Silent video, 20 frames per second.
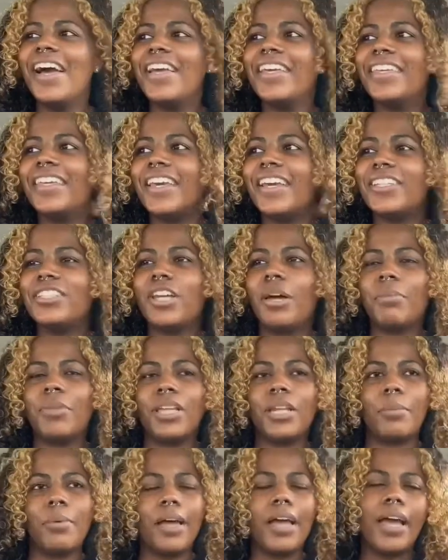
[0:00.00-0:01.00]
yeah so i'm
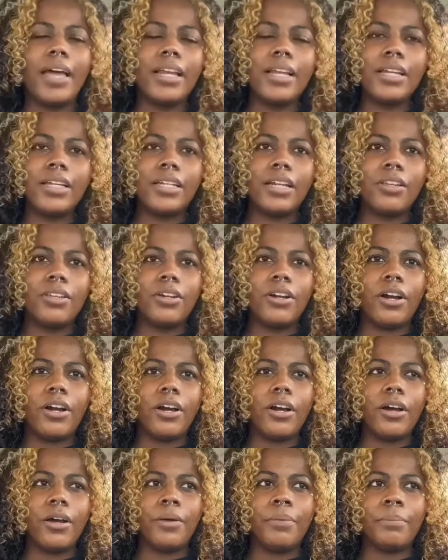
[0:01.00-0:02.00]
thinking about adding another
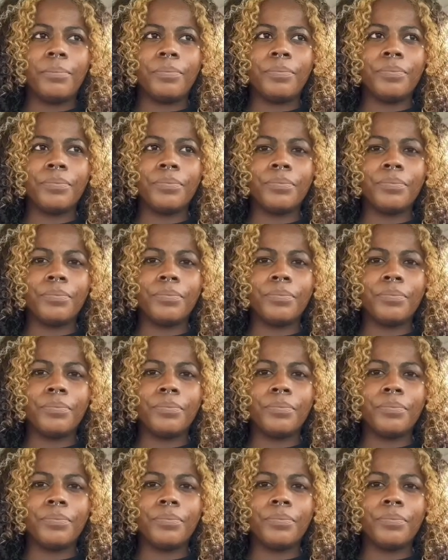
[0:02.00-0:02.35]
um